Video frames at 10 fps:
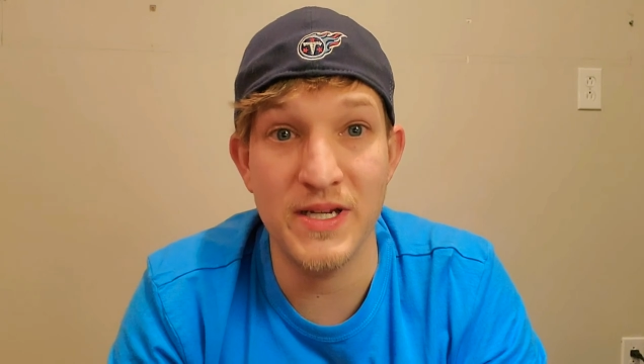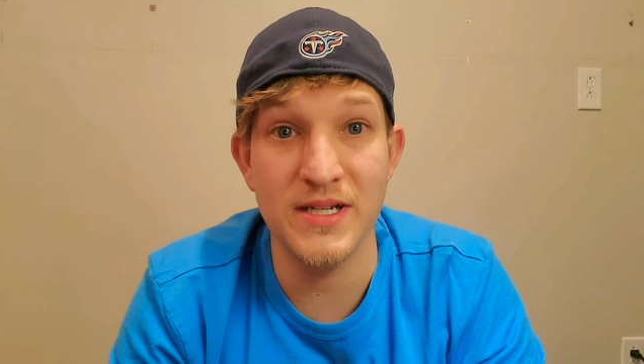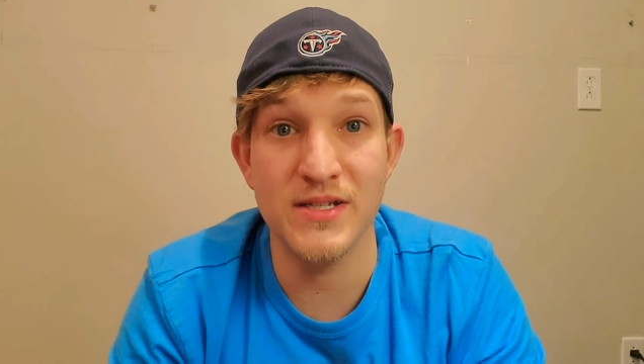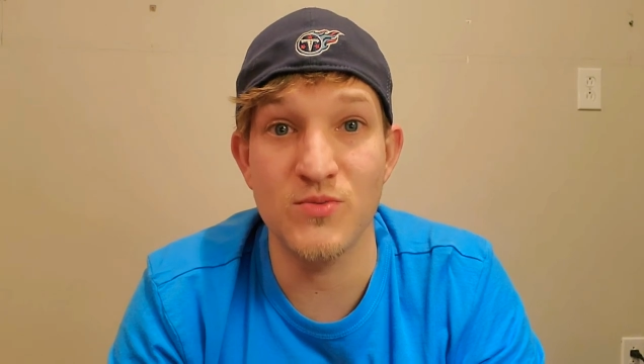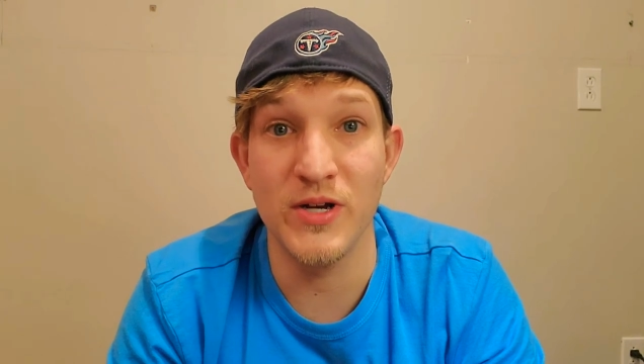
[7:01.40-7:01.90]
he
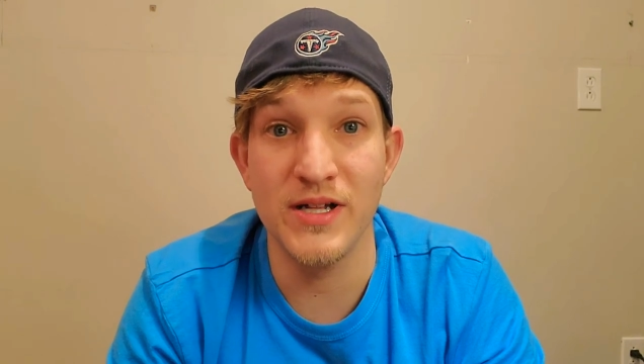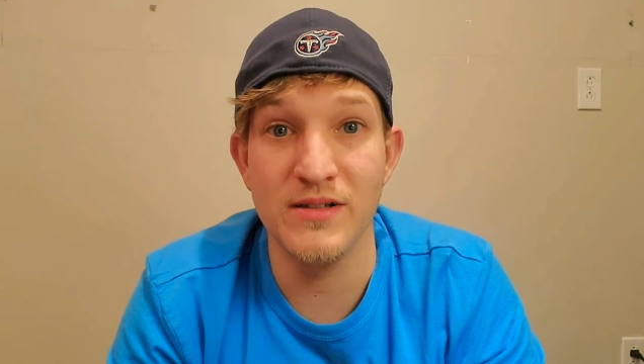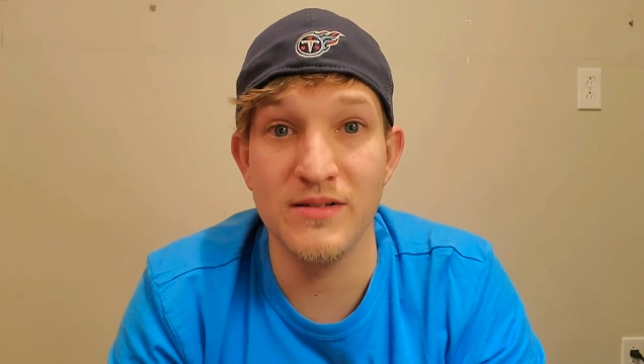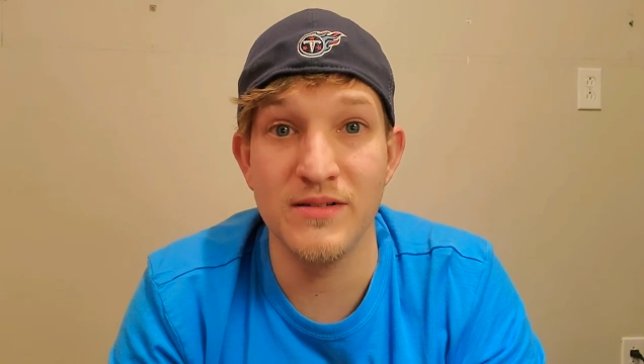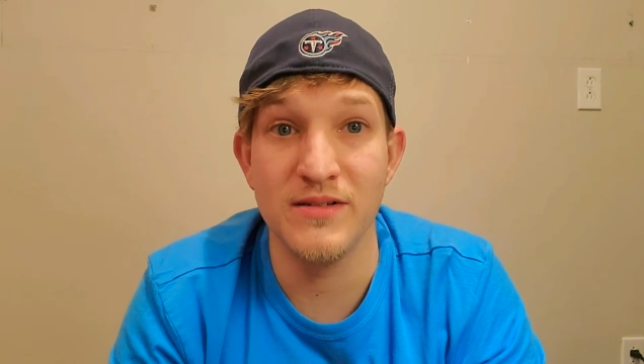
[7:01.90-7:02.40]
does
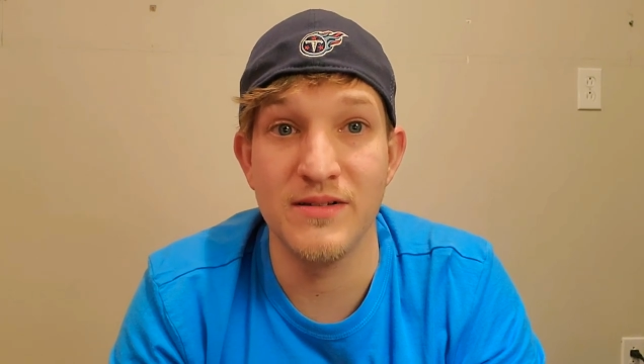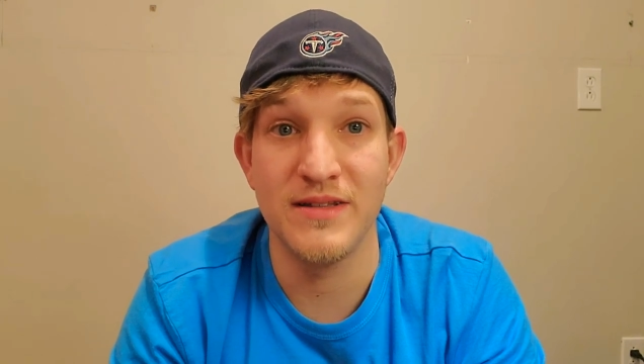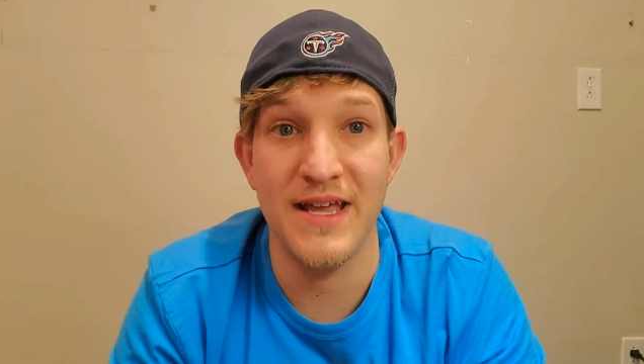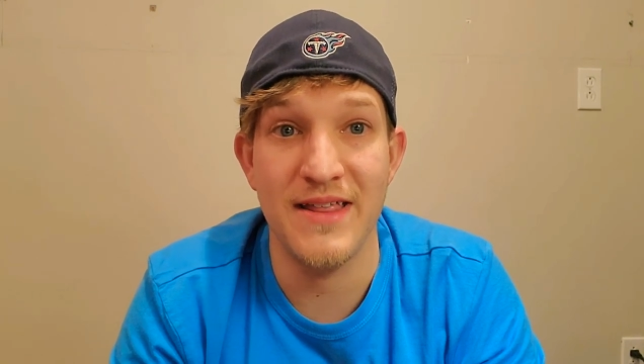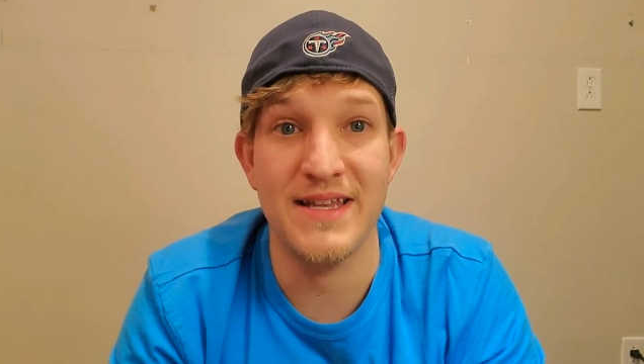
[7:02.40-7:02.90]
well
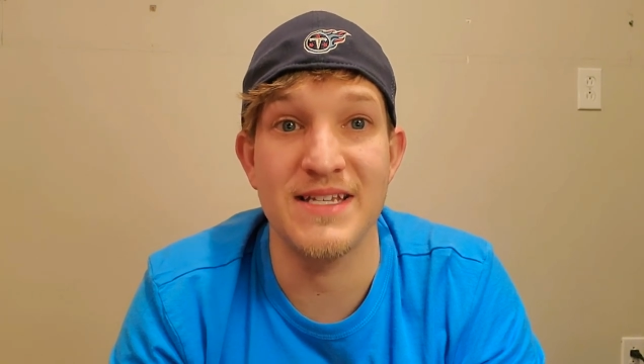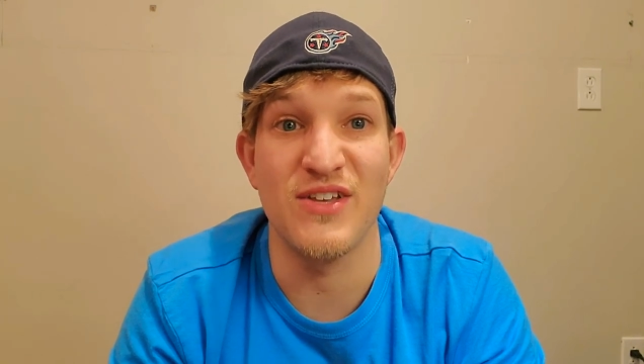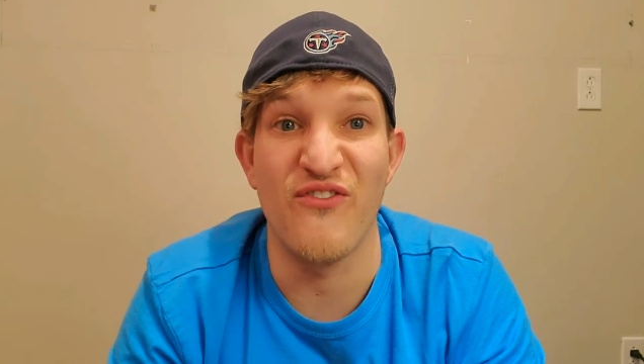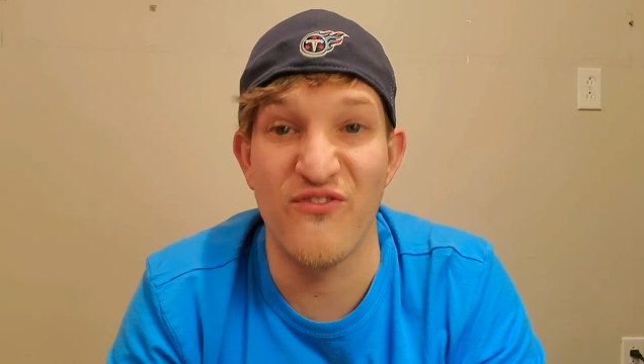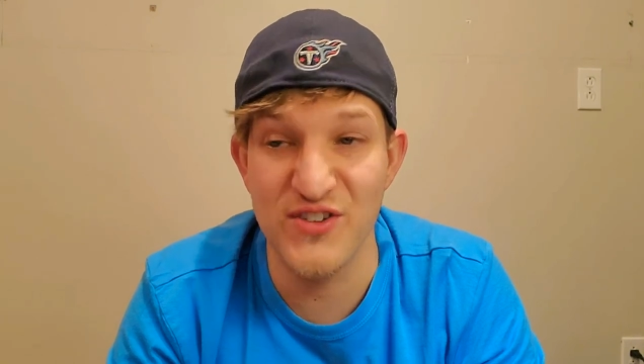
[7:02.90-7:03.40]
now that he's
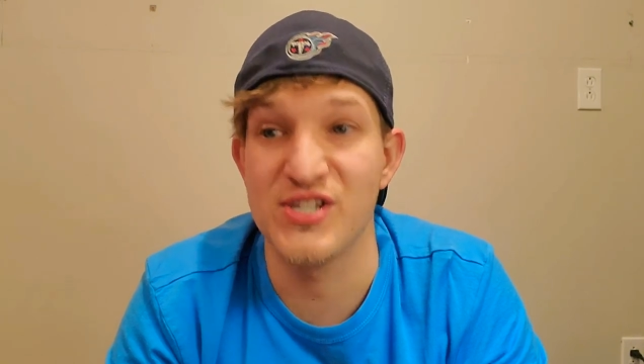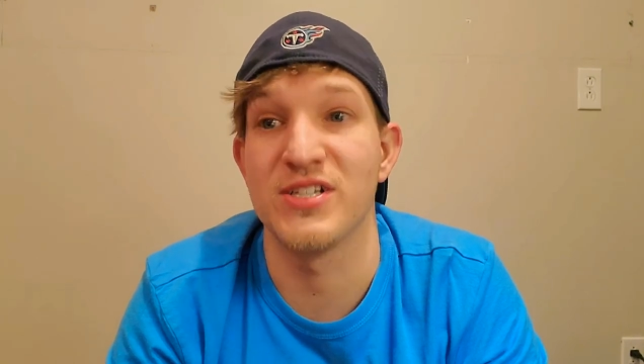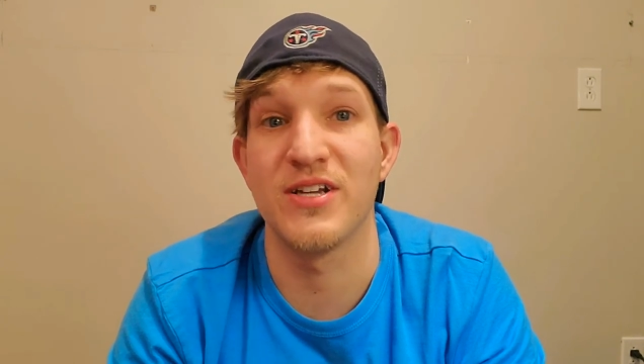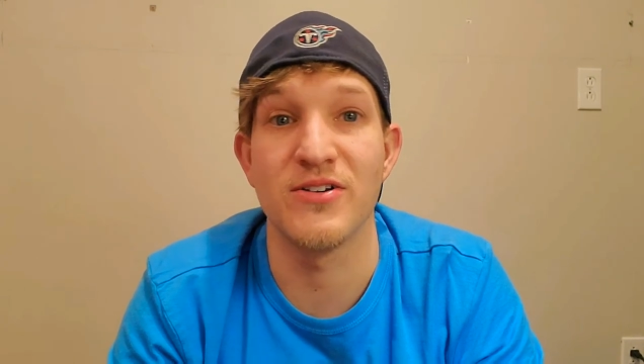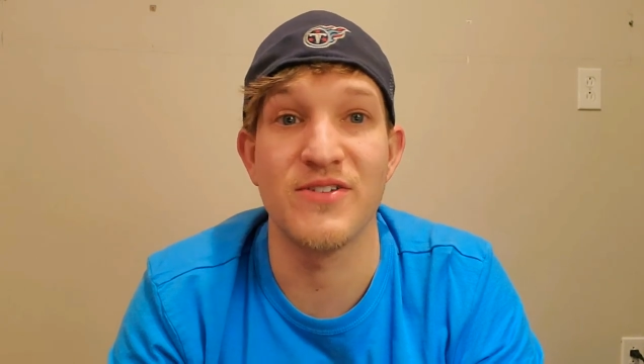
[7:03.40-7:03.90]

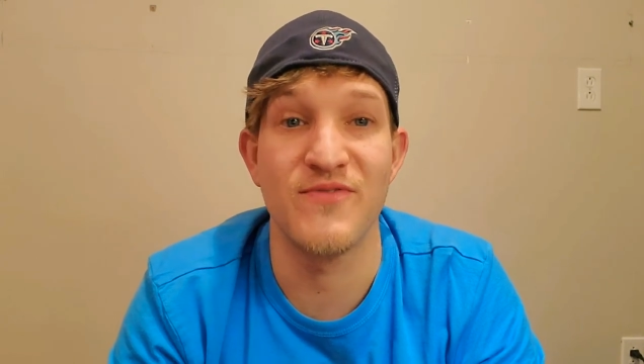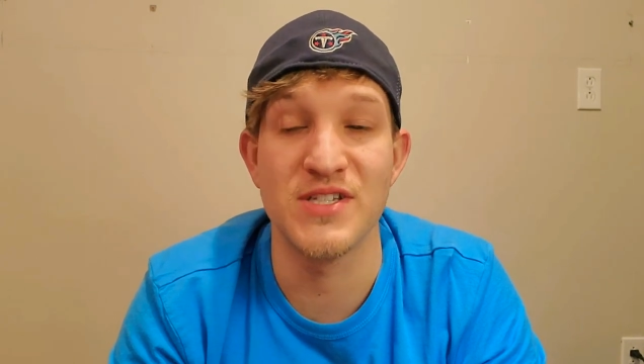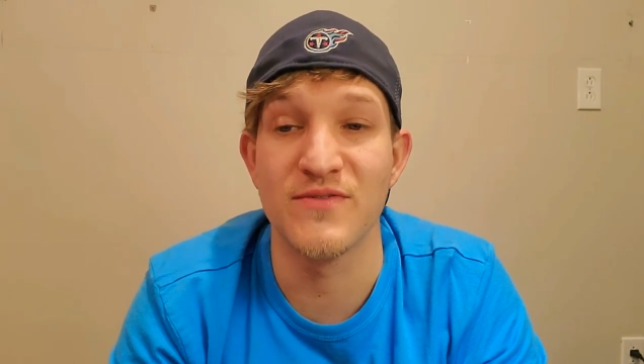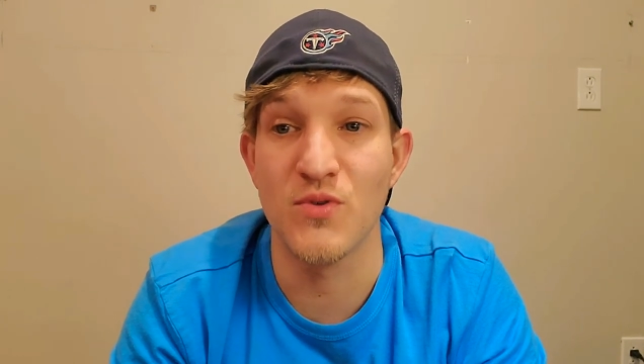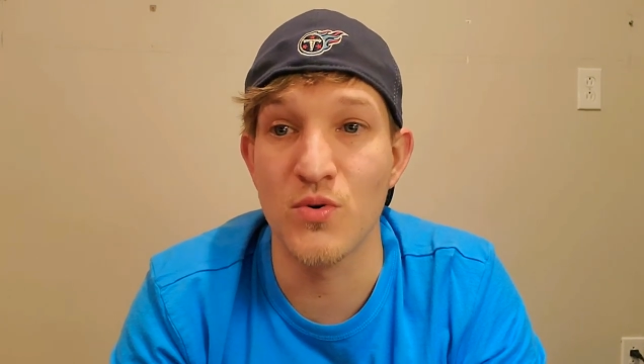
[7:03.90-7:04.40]
officially our
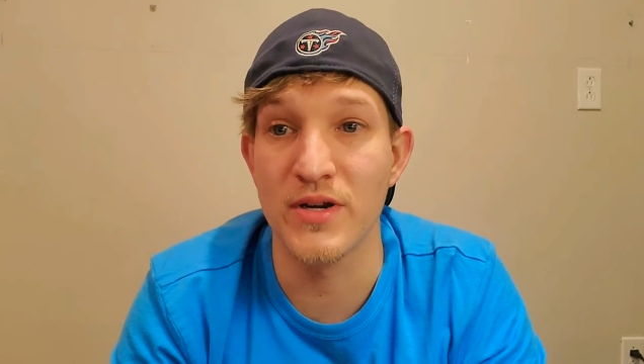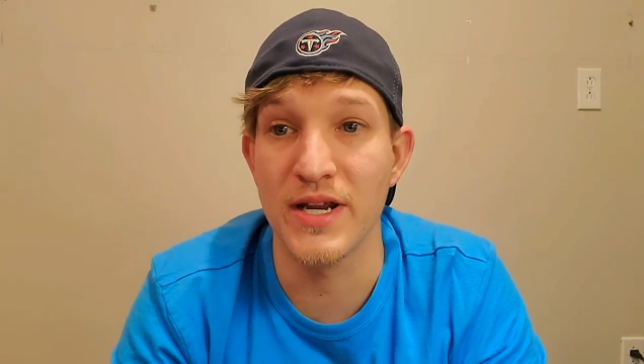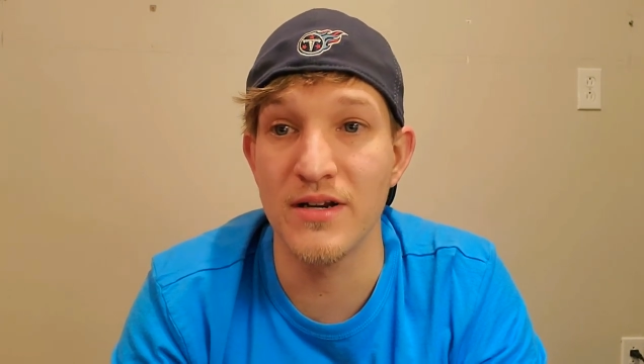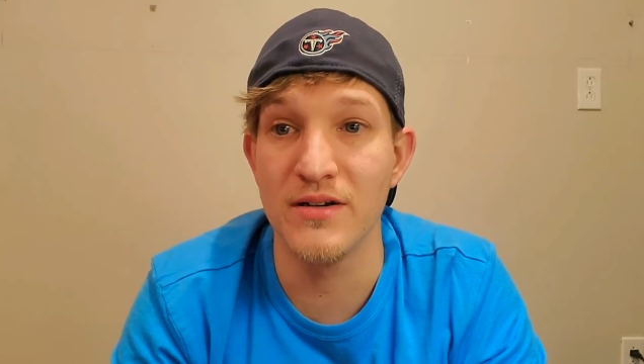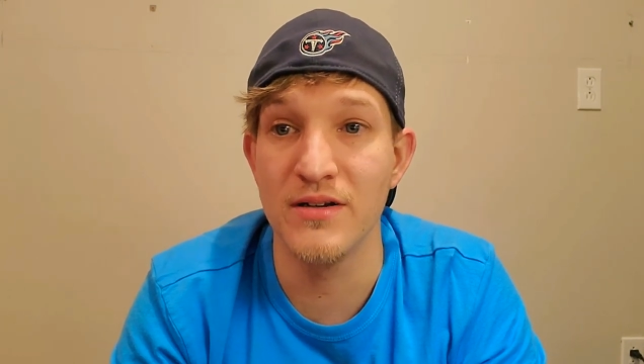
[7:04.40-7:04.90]
defensive
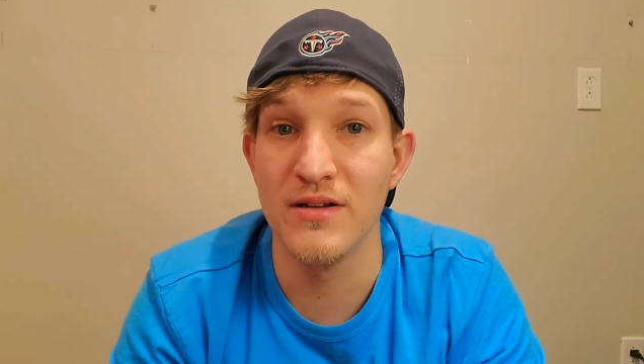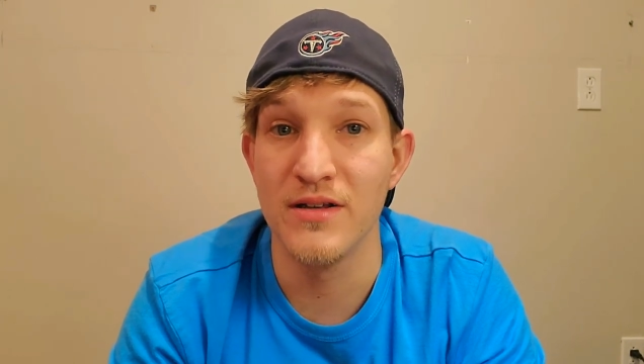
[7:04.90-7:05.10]
coordinator.